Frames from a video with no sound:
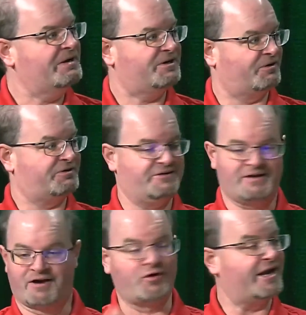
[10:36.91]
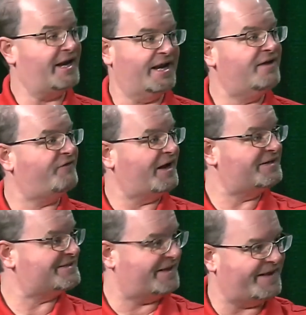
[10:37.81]
They're decorated in
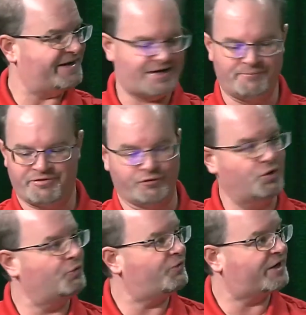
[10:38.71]
advance and then come through